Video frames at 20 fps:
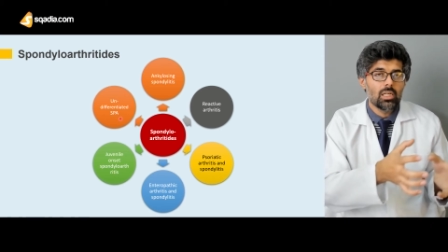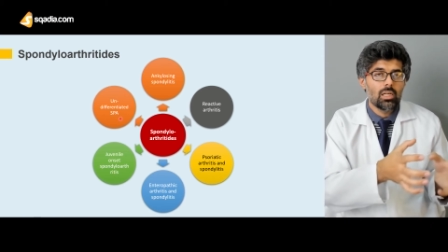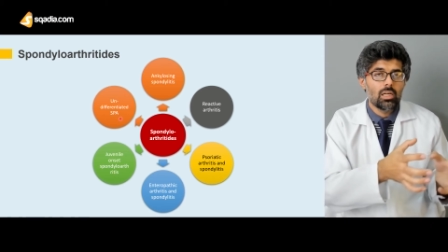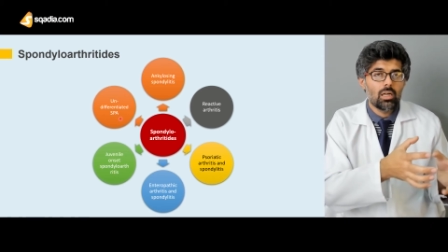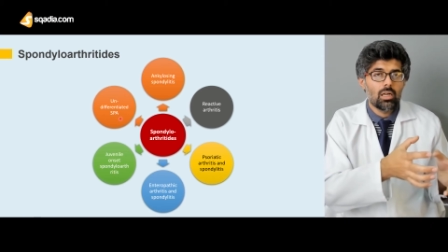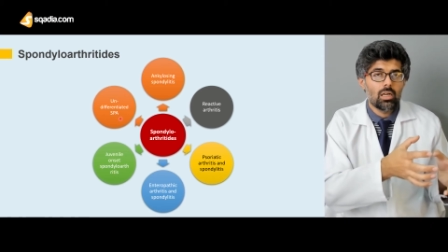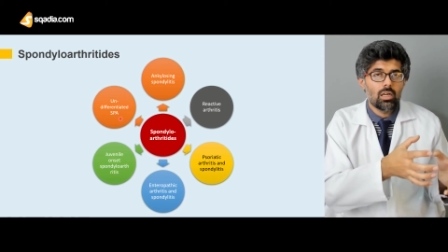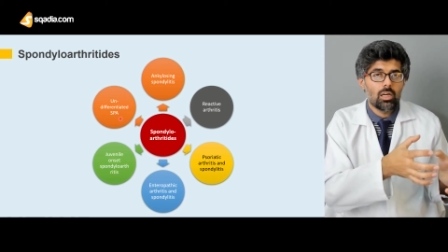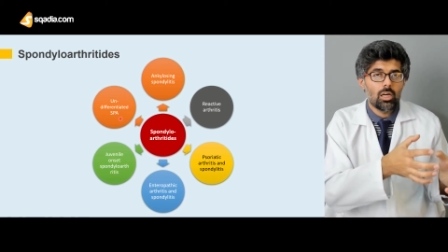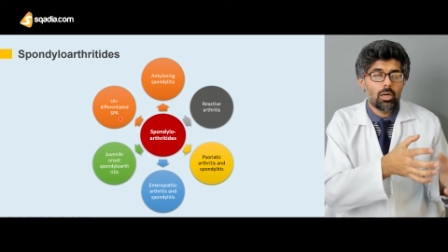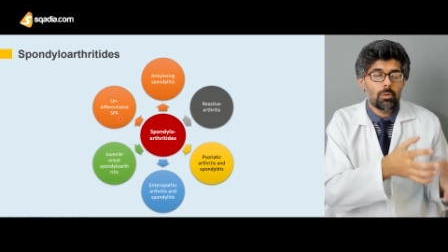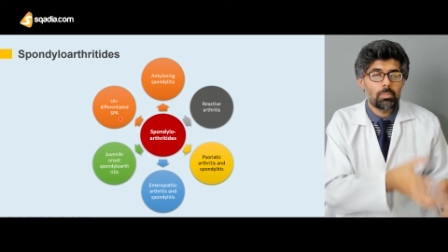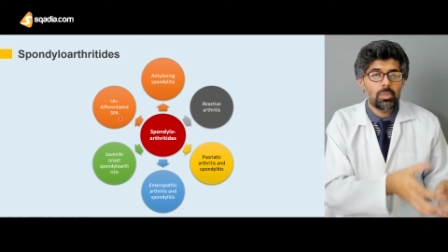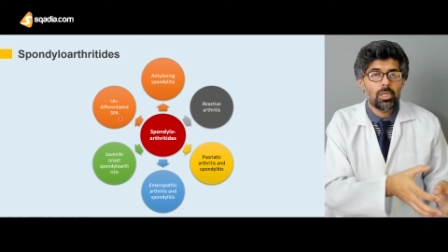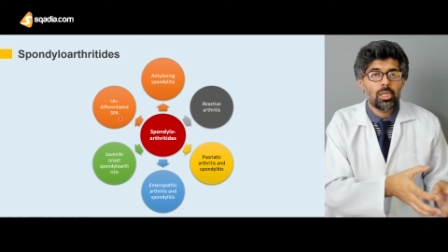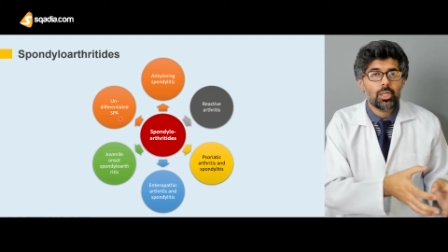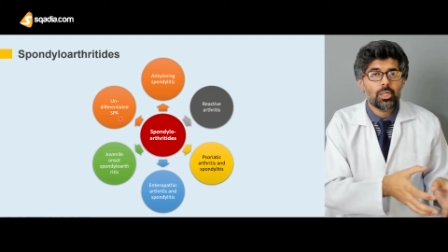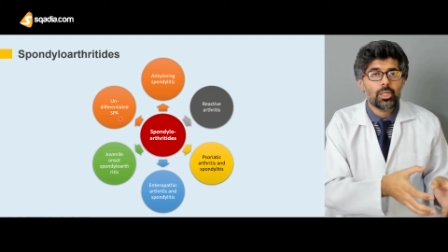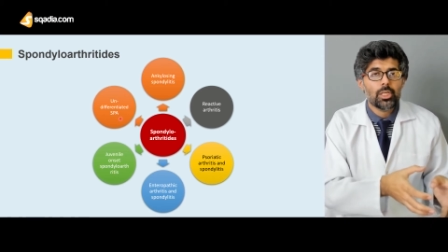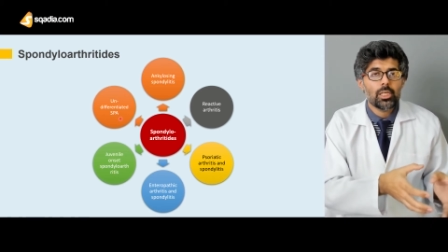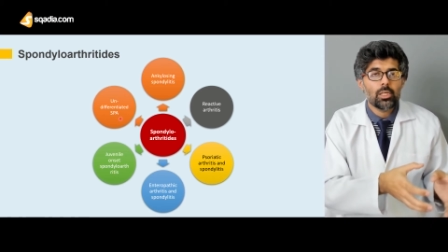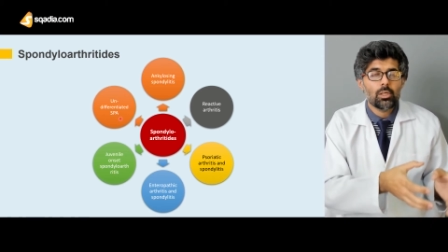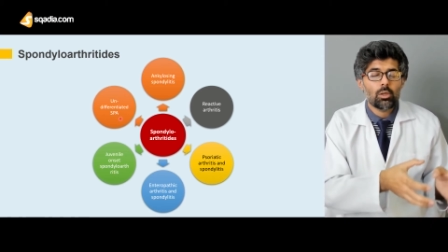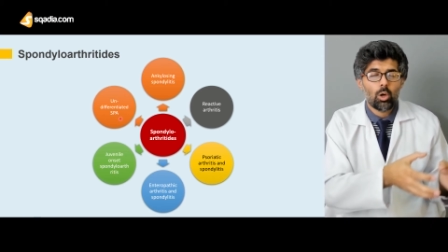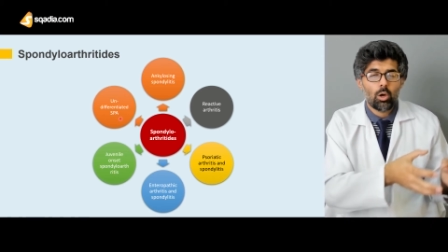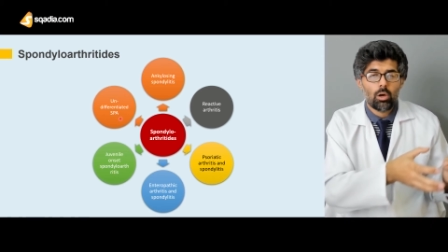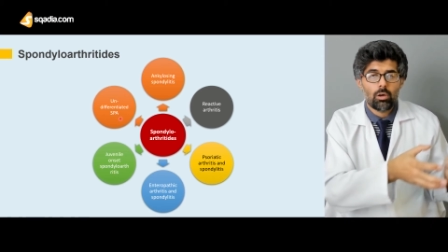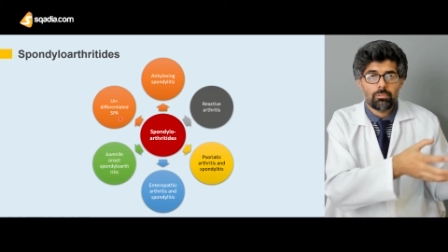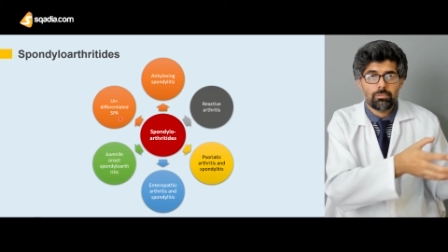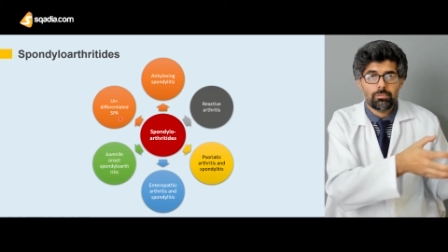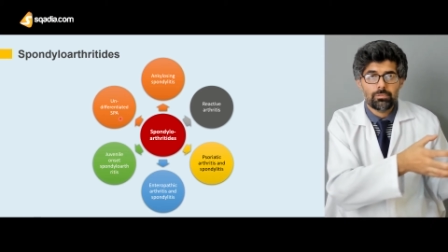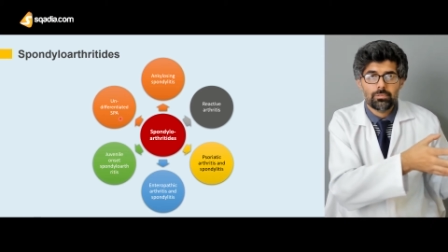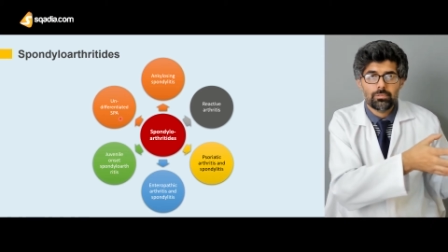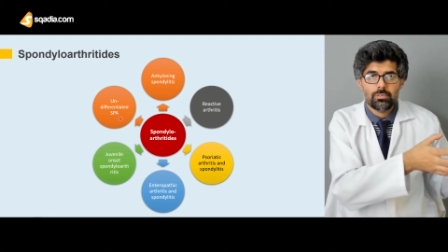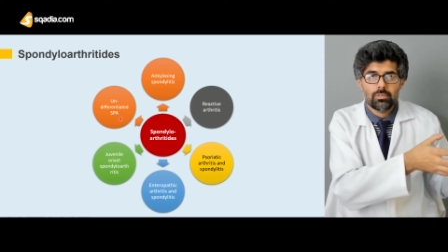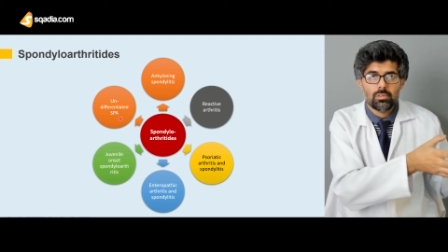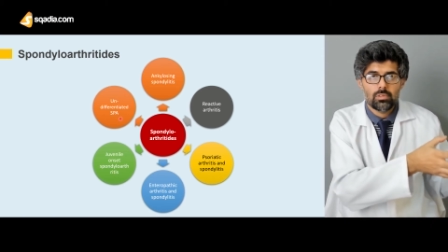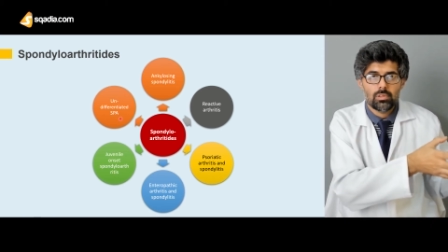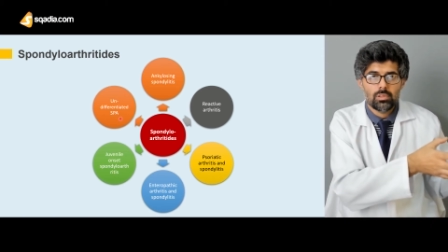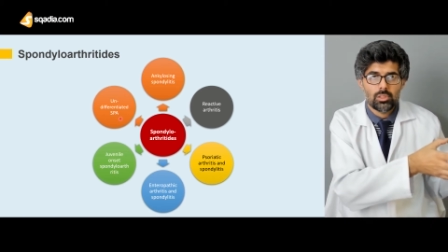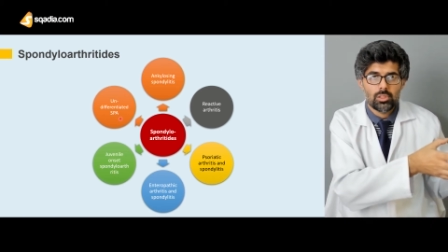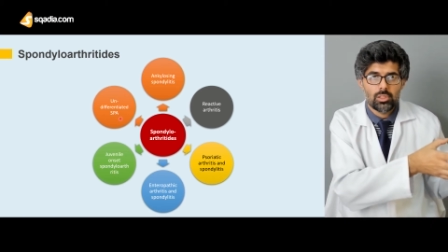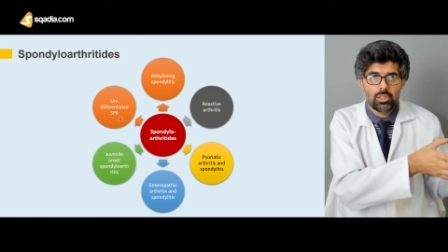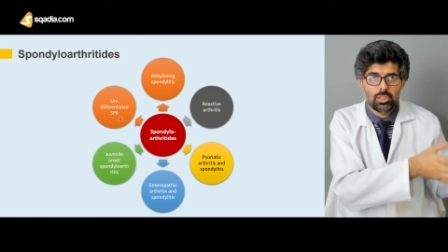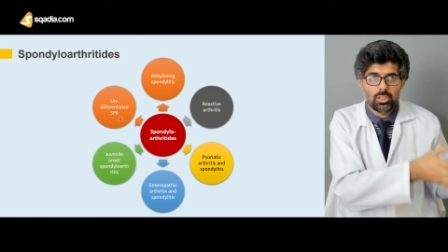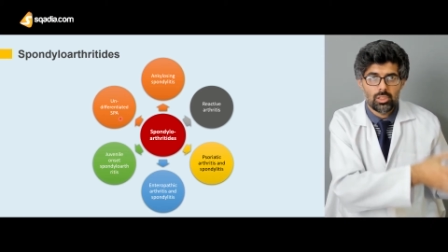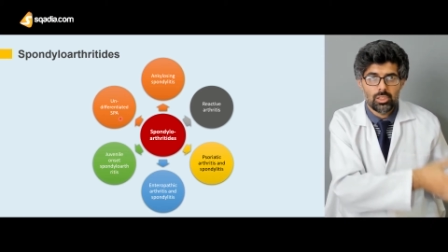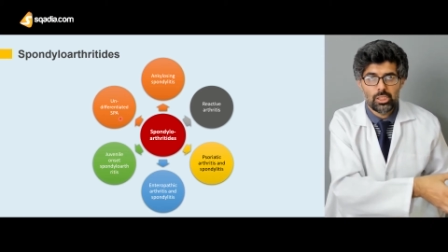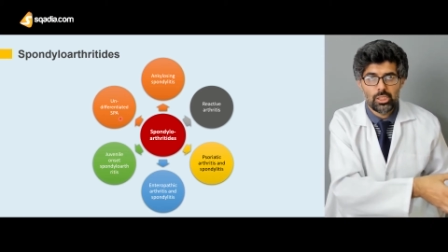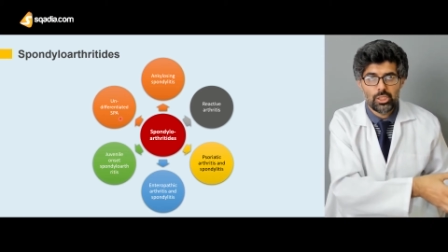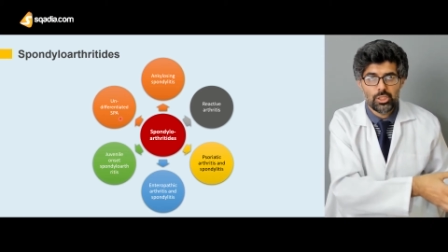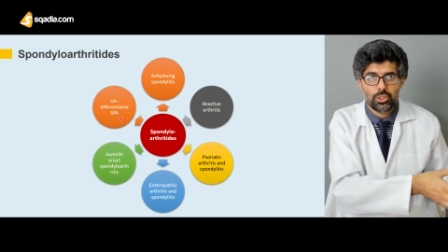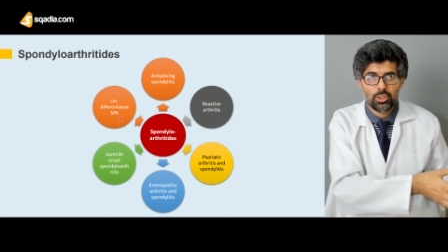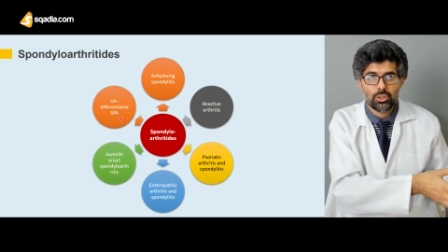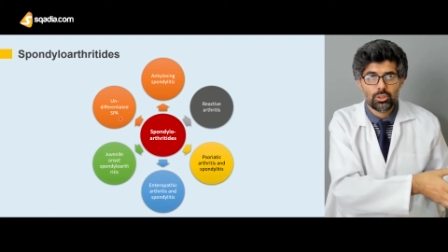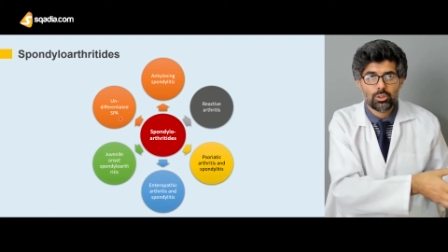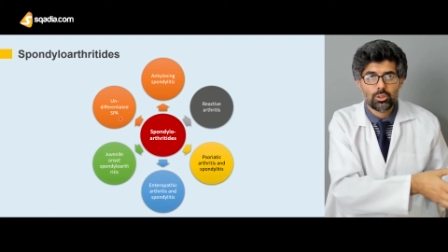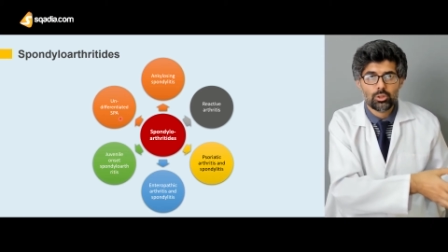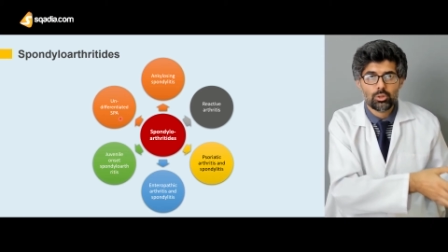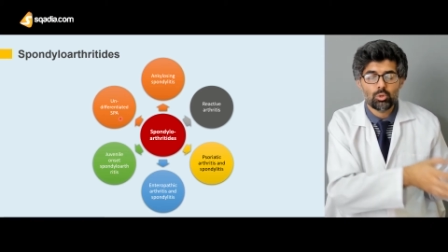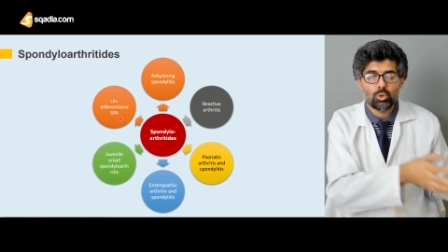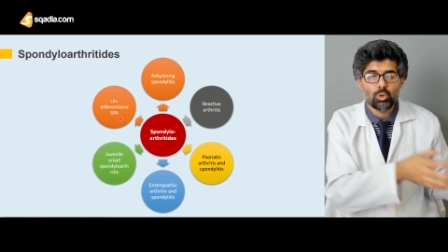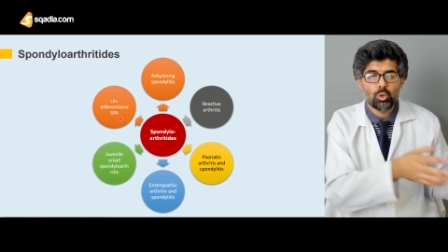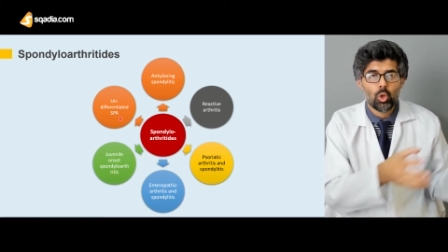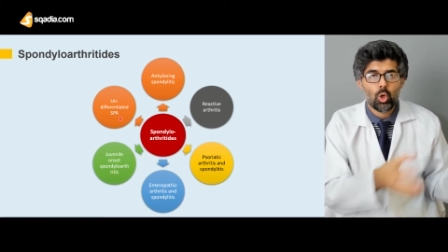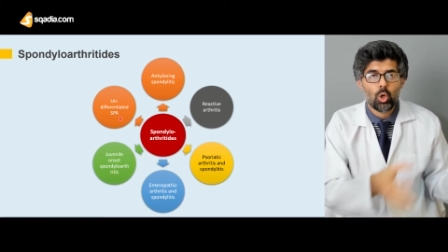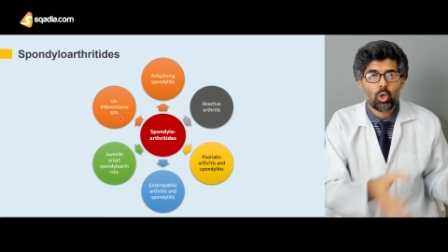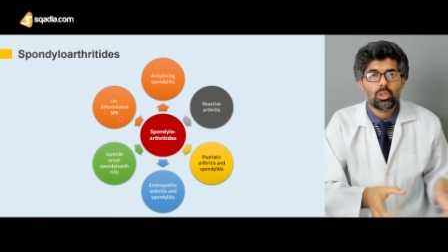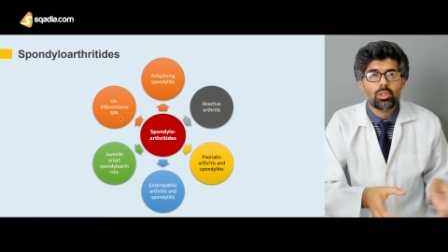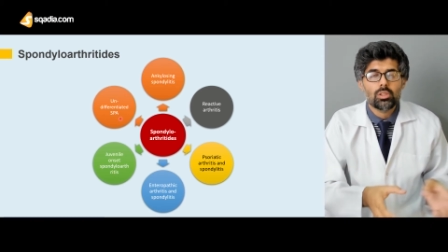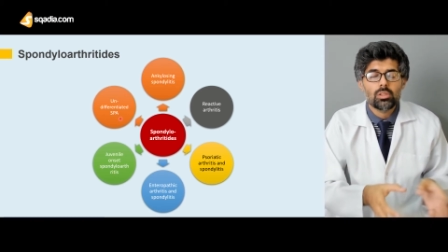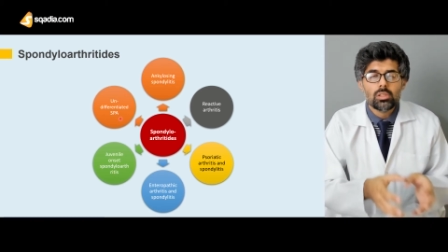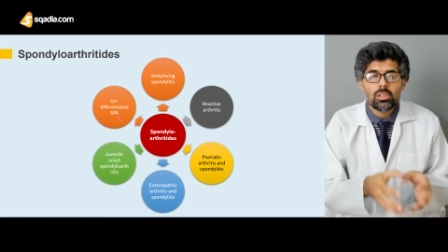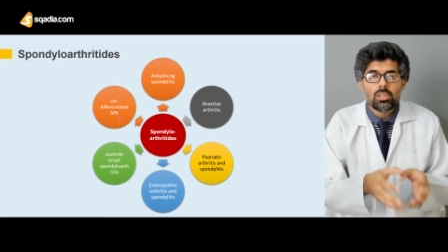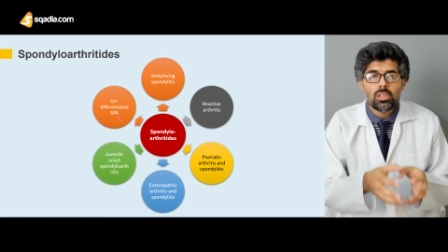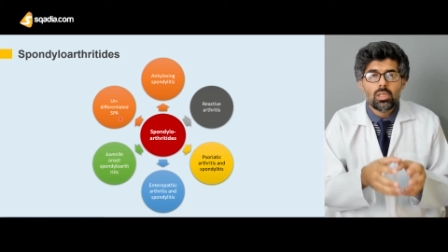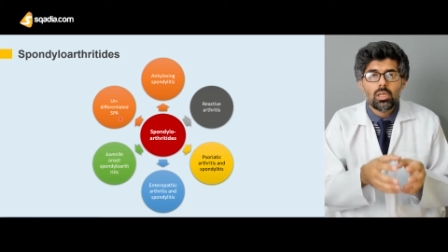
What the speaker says: ability of the lesions to not